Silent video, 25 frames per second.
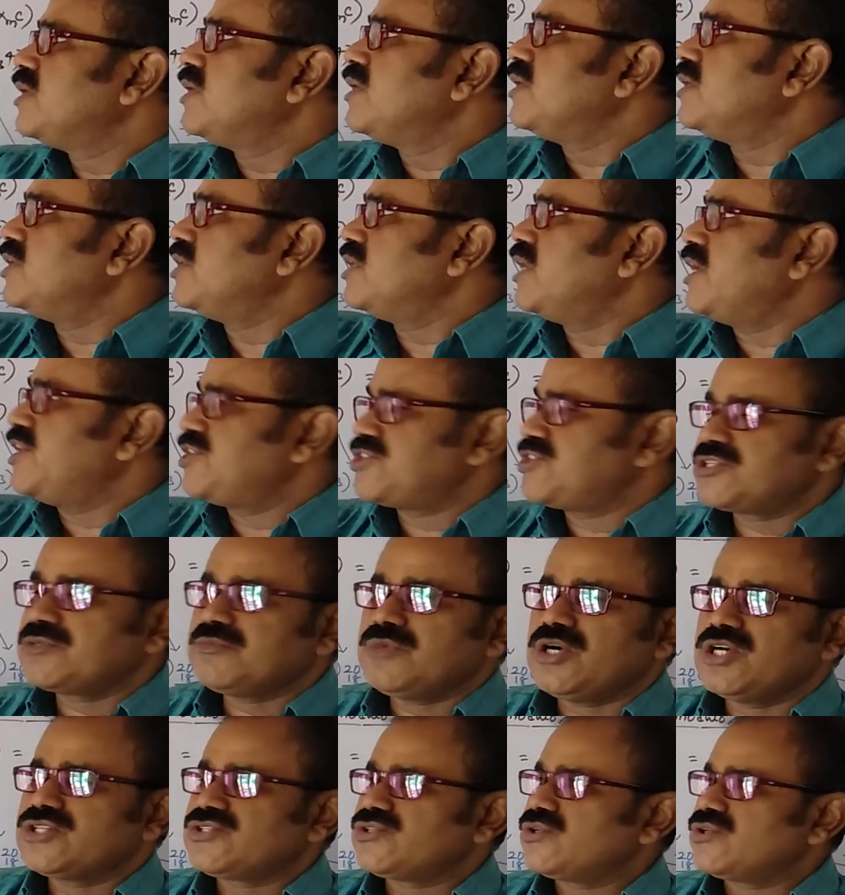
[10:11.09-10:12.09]
in addition
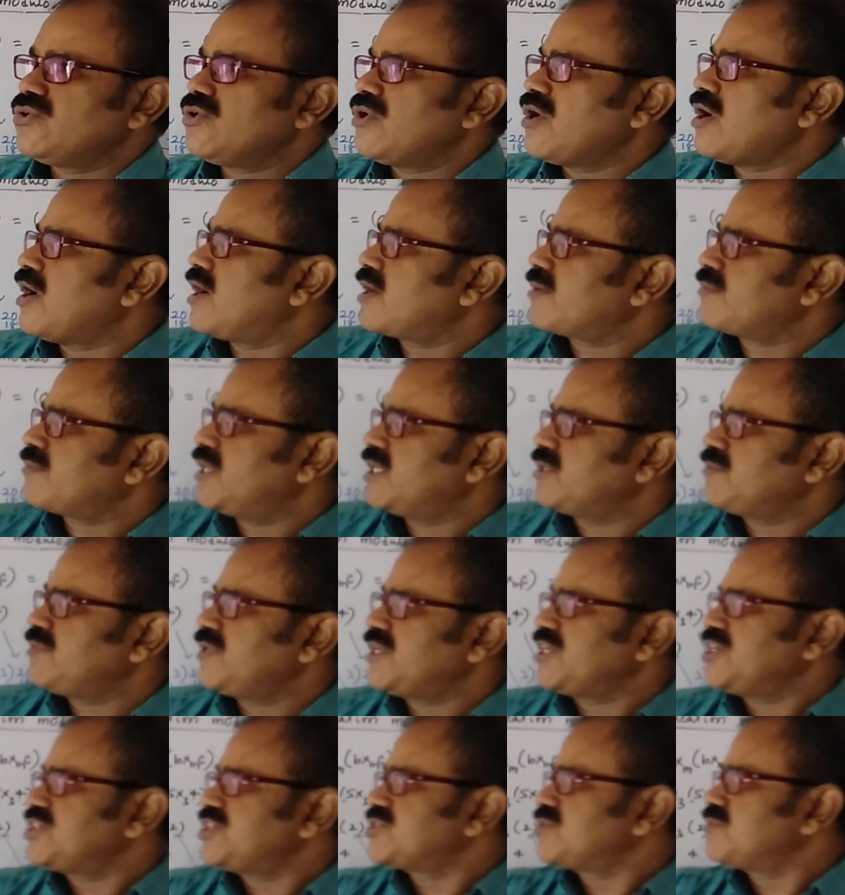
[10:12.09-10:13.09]
modulo or
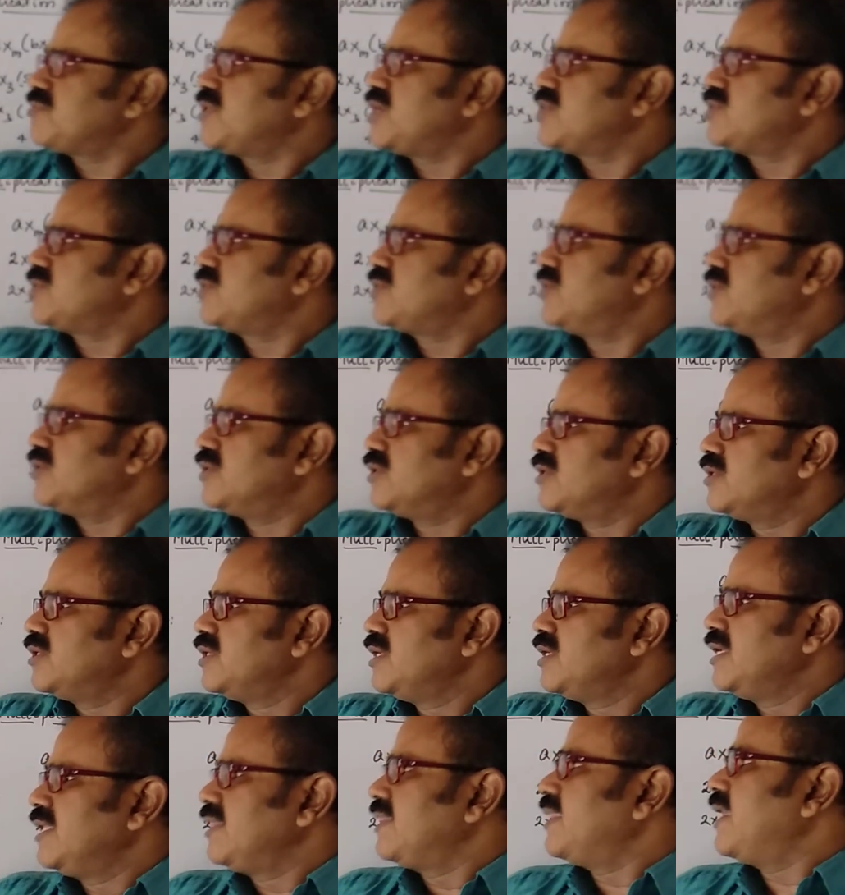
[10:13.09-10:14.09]
multiplication modulo,
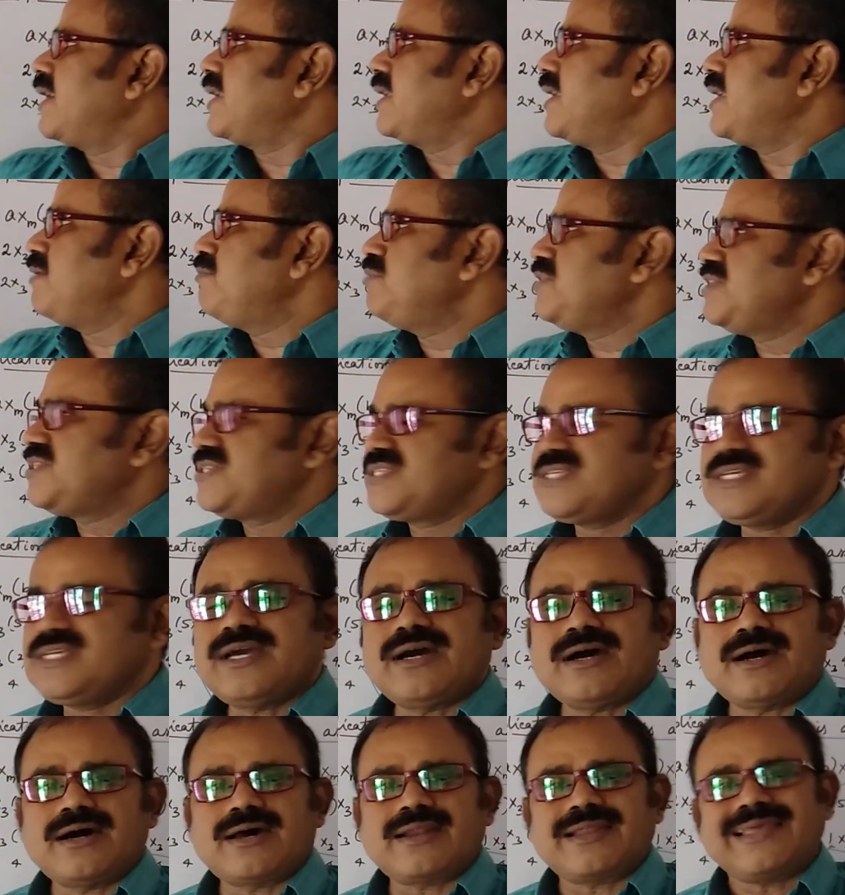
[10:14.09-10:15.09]
the ABC
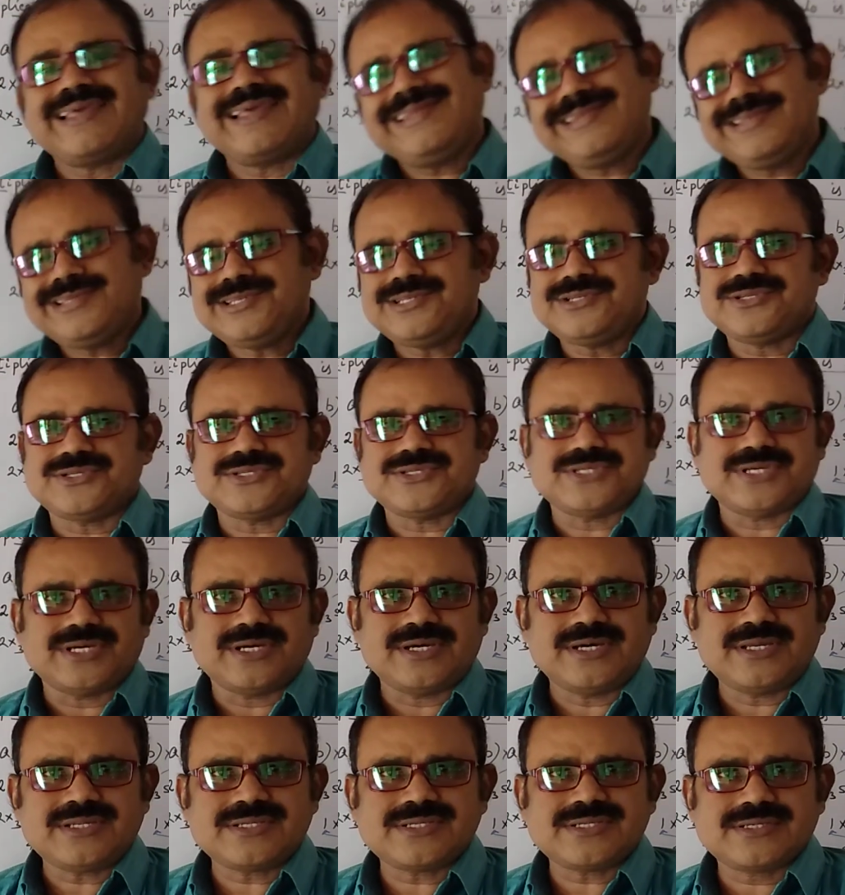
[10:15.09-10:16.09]
are any
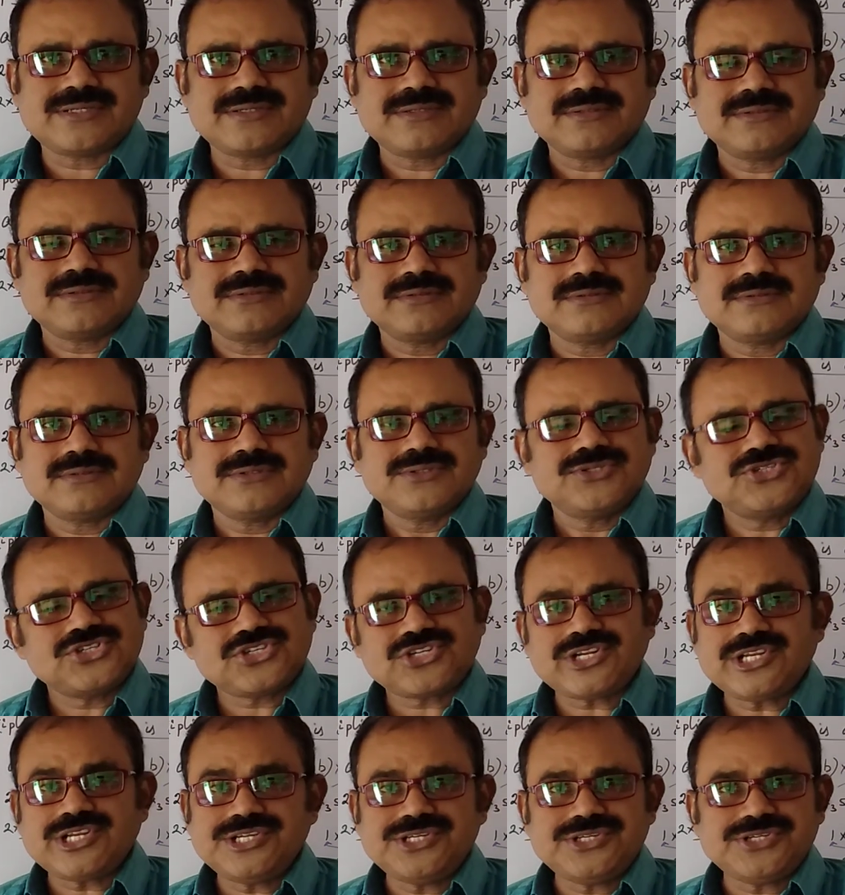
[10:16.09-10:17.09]
integers,
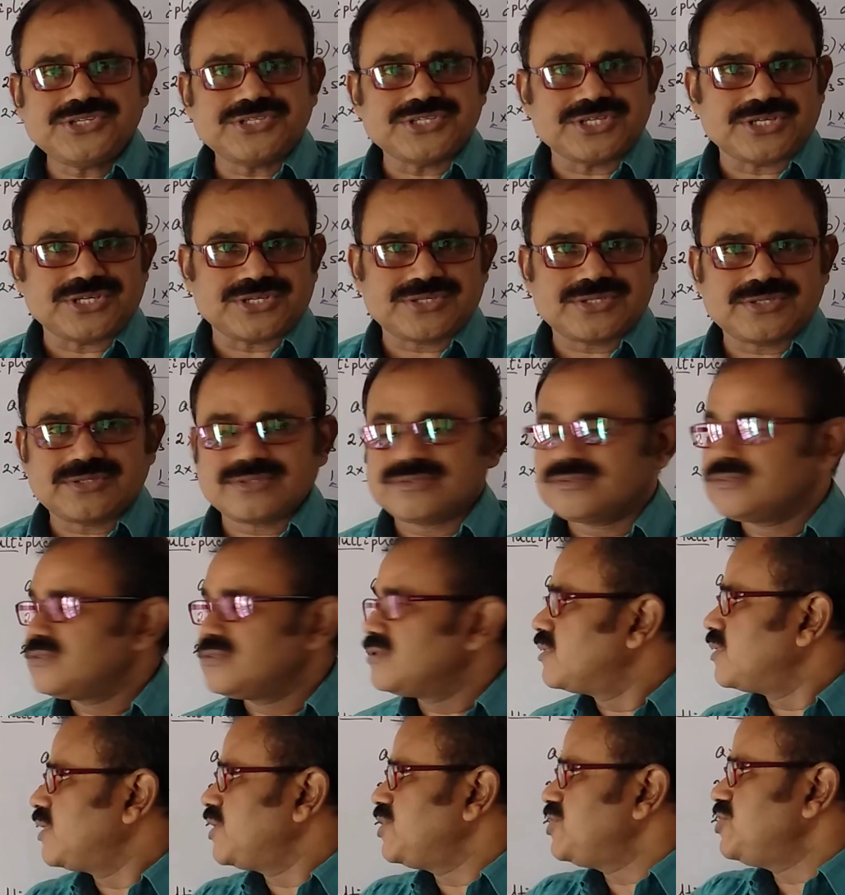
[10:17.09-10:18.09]
strictly integers,
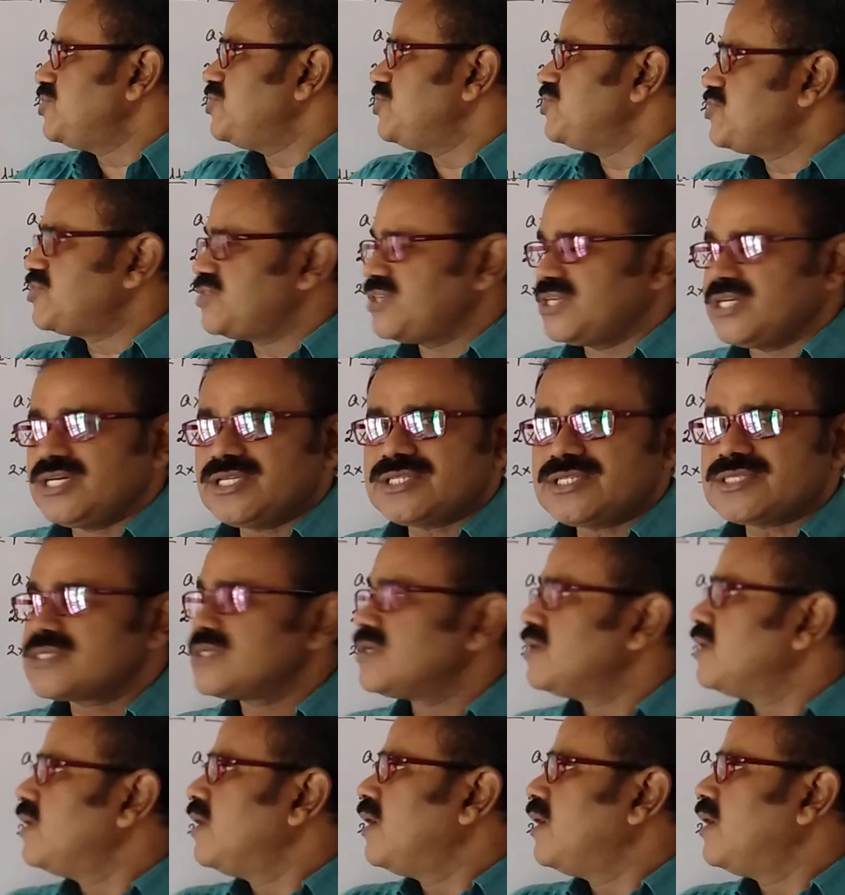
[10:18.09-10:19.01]
any integers.